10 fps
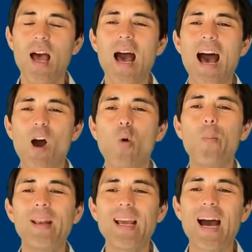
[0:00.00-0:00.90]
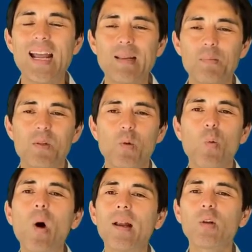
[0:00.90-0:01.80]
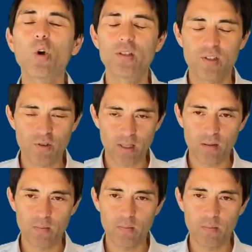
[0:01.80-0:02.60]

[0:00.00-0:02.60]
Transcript: how many items for one construct?